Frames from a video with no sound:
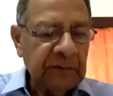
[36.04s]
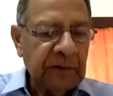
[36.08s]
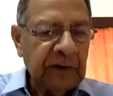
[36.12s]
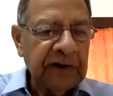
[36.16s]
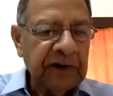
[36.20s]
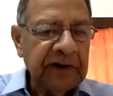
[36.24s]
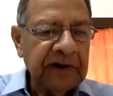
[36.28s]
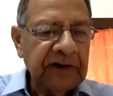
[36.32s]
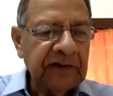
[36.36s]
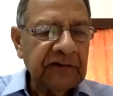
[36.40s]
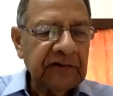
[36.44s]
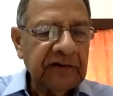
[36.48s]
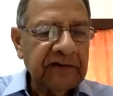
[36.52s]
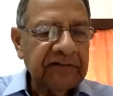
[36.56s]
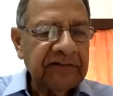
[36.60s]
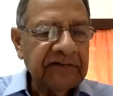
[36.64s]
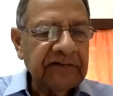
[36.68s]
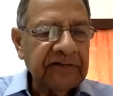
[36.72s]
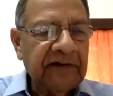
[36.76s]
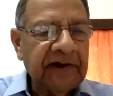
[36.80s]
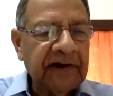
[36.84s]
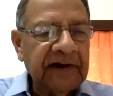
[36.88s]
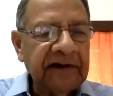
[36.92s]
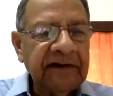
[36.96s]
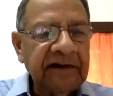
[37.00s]
morning to
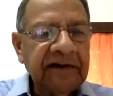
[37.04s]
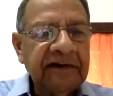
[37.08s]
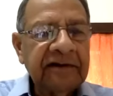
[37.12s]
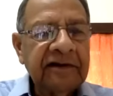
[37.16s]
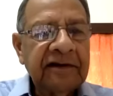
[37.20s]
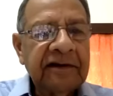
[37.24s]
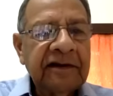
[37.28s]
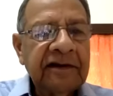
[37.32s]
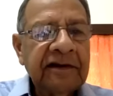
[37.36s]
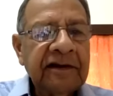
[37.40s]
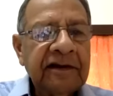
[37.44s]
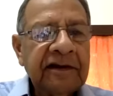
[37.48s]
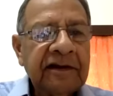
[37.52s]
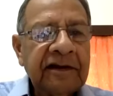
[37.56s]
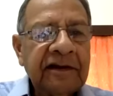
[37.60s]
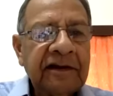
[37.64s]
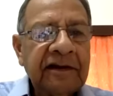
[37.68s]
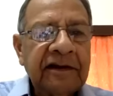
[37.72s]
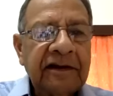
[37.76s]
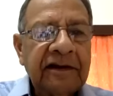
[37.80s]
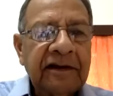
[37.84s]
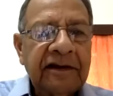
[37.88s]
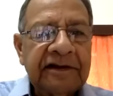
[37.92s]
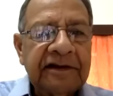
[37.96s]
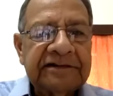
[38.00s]
everyone.
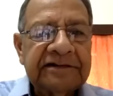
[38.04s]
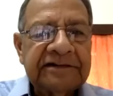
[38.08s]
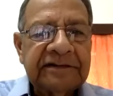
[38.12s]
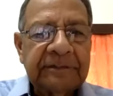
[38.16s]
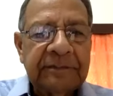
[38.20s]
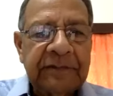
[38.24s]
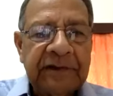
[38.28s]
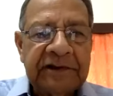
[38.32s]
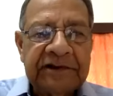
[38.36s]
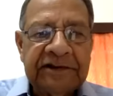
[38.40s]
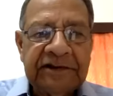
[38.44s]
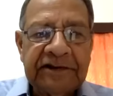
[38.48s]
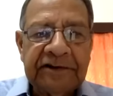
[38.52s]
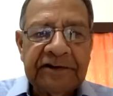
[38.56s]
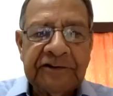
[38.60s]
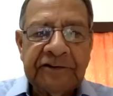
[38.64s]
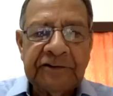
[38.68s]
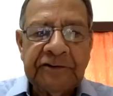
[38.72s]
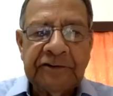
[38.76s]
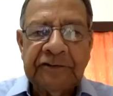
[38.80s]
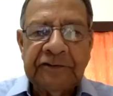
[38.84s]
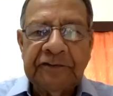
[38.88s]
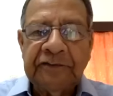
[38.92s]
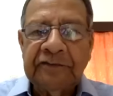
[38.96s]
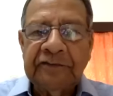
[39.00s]
It's a pleasure
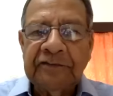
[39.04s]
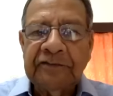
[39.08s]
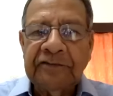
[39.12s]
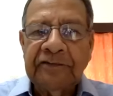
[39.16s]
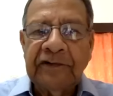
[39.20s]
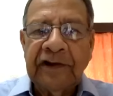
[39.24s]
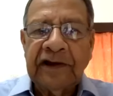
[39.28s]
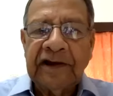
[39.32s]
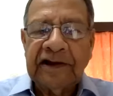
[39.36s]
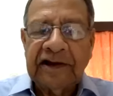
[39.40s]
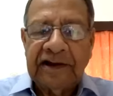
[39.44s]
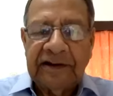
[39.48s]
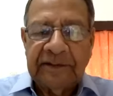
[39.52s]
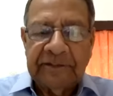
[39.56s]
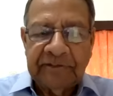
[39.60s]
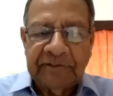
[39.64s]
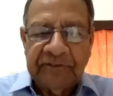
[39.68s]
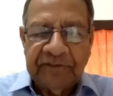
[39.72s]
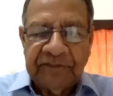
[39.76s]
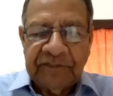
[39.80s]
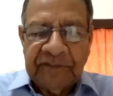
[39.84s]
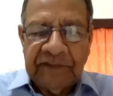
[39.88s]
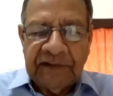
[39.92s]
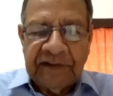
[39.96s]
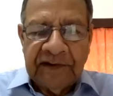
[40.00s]
to
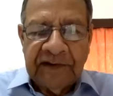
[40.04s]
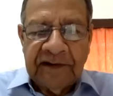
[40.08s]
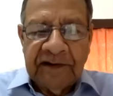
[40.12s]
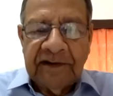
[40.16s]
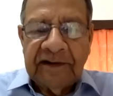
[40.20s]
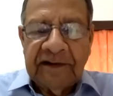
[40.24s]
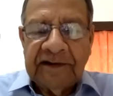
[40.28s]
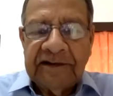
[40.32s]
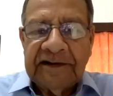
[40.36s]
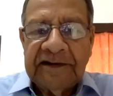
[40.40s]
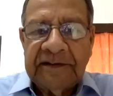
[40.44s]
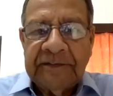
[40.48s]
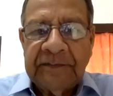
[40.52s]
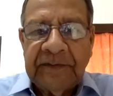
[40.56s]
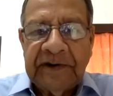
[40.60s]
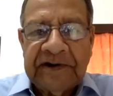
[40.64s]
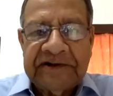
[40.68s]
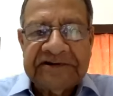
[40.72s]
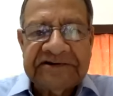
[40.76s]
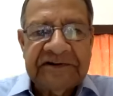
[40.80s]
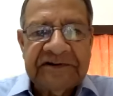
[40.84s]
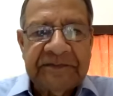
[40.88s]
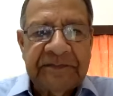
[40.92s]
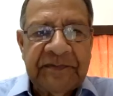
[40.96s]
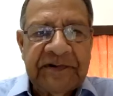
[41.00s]
welcome the
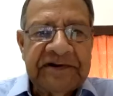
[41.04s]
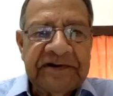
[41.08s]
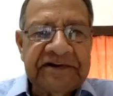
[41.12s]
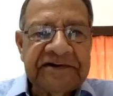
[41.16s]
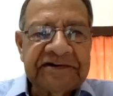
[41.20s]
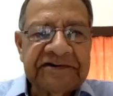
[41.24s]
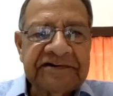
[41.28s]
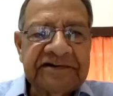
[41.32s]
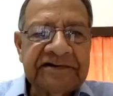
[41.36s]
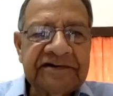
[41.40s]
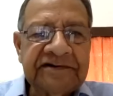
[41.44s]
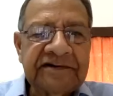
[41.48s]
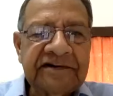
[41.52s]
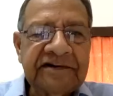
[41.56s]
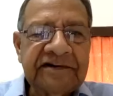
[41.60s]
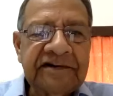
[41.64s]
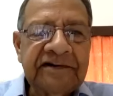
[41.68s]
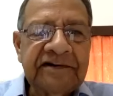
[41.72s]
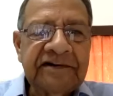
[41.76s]
participants